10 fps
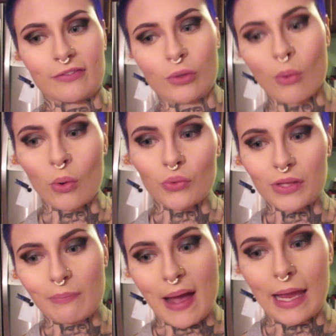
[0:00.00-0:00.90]
If you
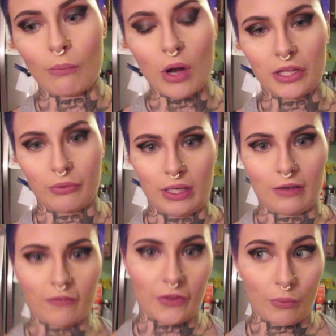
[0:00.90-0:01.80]
only buy what you
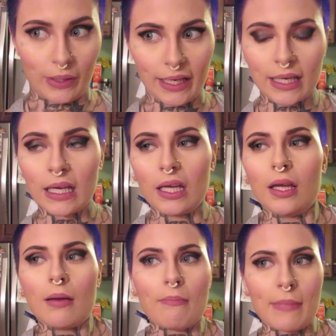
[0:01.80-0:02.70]
need for the week,
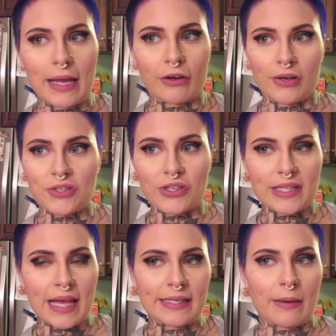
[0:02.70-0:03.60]
my
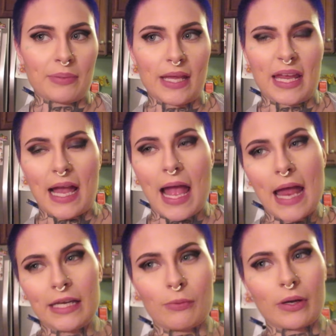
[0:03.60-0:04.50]
groceries end up being
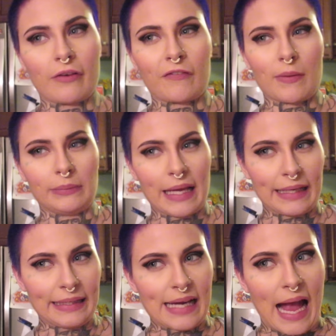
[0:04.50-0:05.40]
anywhere from
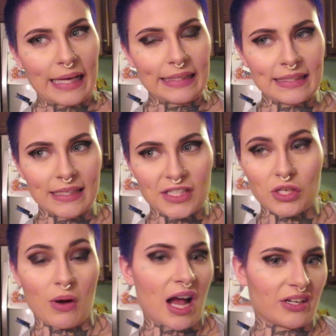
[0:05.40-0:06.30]
like $90
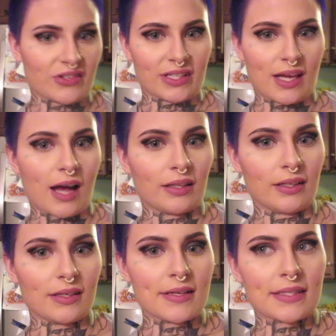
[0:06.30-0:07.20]
to
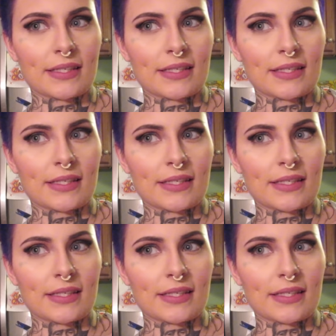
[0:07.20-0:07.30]
$100.